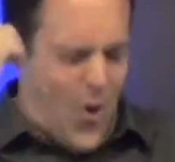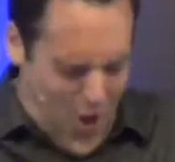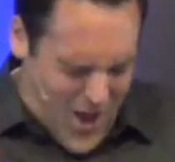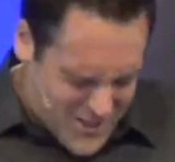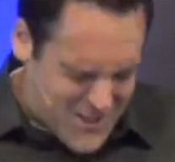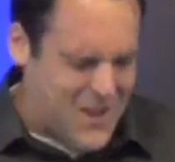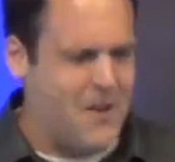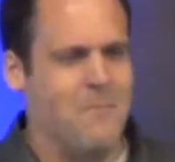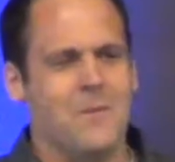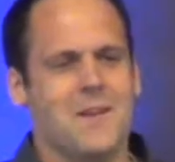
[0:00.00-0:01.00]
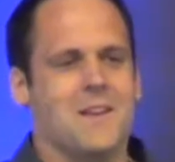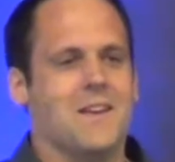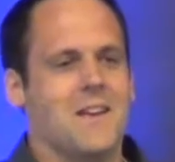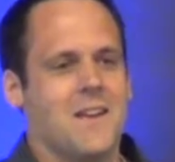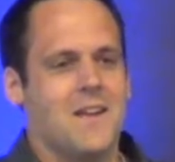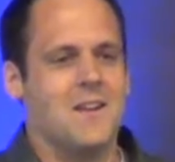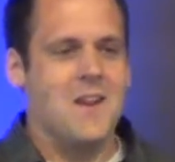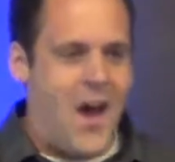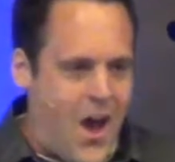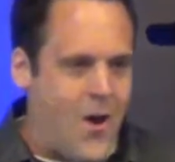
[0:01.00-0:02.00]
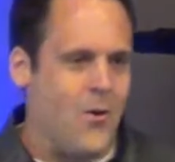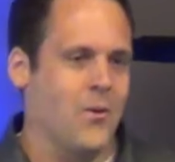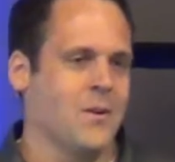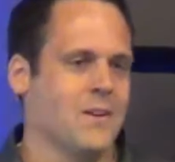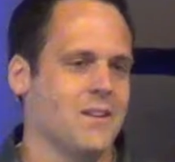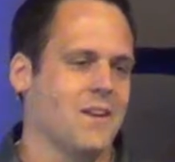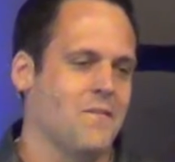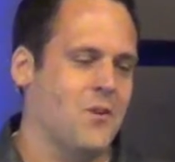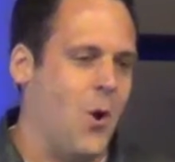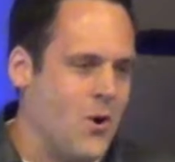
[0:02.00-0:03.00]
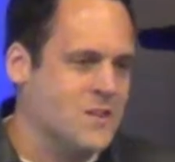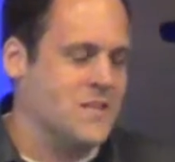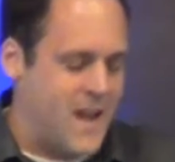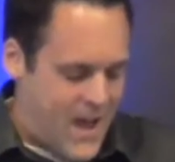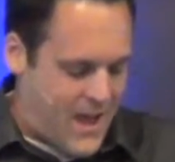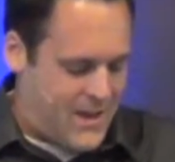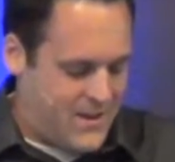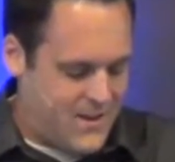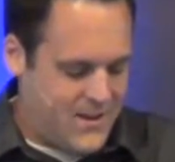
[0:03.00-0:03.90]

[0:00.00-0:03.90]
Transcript: Awesome. No, of course not.